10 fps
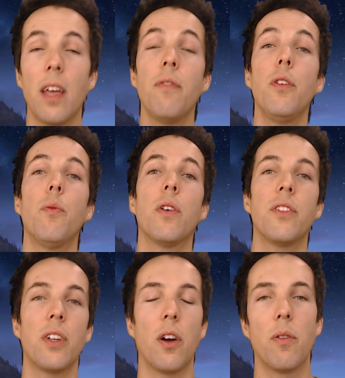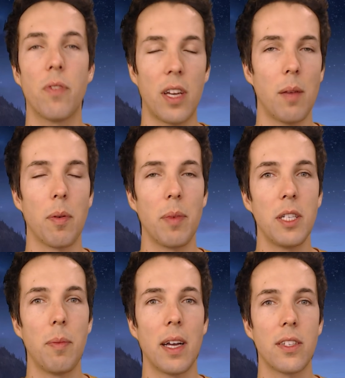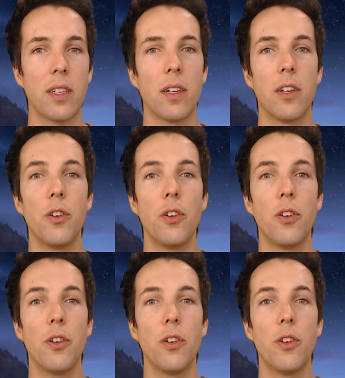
If you were to go for Keeper Beastmaster,